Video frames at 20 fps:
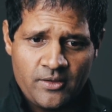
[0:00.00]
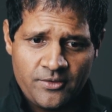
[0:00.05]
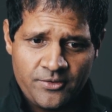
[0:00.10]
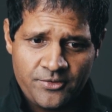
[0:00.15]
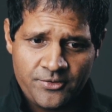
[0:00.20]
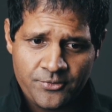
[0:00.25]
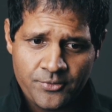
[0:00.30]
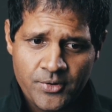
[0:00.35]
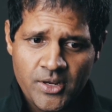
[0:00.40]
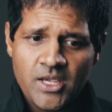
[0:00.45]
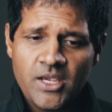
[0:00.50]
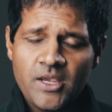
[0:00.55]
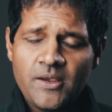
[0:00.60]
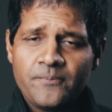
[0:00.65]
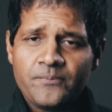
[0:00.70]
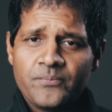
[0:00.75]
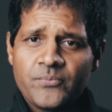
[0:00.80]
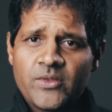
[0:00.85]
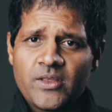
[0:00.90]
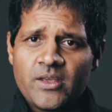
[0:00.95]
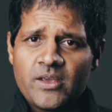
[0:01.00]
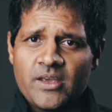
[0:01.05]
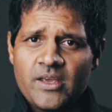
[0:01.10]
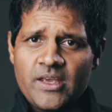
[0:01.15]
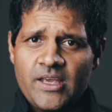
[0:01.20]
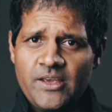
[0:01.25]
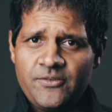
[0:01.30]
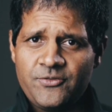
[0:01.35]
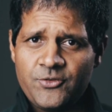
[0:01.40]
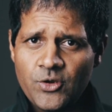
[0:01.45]
3,
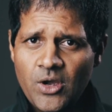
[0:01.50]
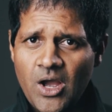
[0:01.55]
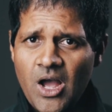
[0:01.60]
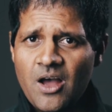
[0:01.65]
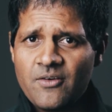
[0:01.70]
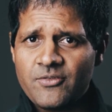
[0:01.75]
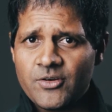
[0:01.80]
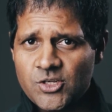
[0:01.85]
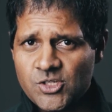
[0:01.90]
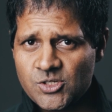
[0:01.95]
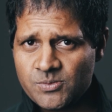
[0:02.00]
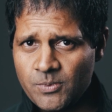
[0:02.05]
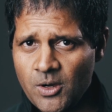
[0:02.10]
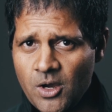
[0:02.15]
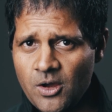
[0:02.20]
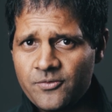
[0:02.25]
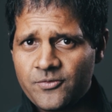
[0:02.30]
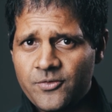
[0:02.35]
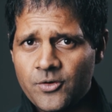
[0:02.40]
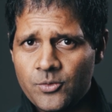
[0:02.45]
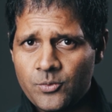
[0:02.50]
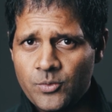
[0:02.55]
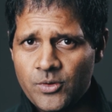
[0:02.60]
if you have a smartphone